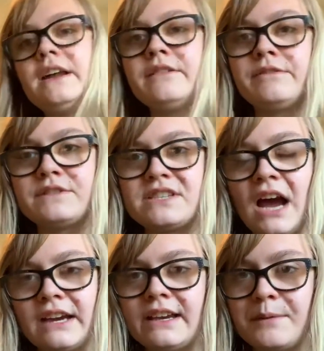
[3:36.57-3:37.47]
of
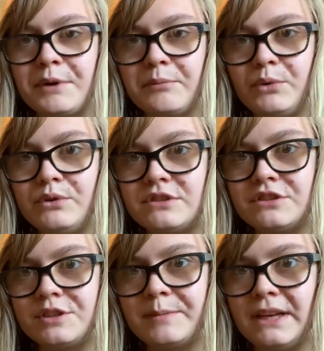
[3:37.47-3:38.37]
stocking up on boots and
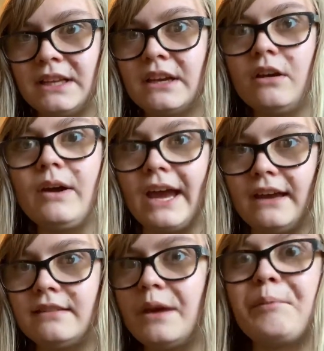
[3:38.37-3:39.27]
just being like, okay,
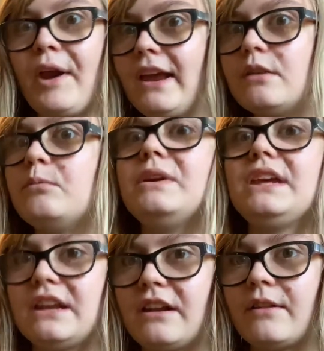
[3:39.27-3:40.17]
they break, we
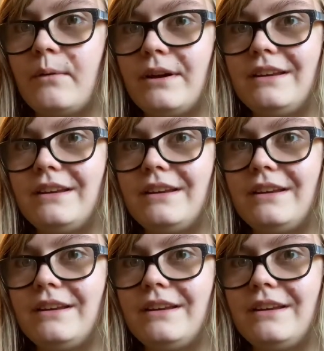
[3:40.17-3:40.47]
get another one,